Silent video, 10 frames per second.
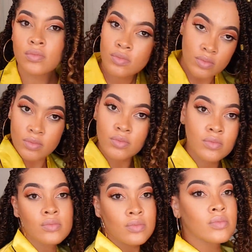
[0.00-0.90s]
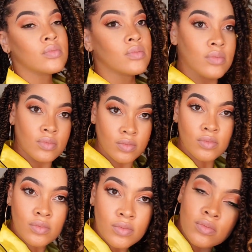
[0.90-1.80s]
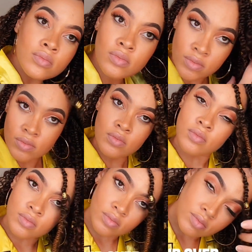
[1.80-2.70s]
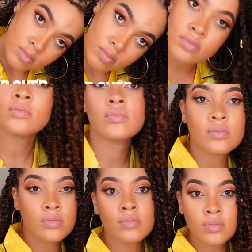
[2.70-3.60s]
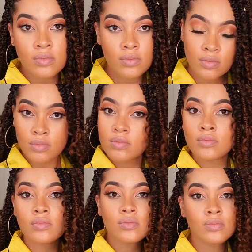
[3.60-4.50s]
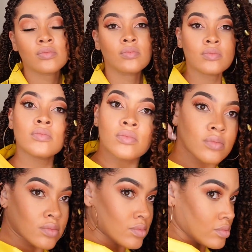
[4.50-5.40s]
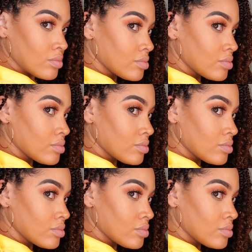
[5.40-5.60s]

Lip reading: And y'all know that one thing I love is giving you different styling options. So that's what I'm doing now.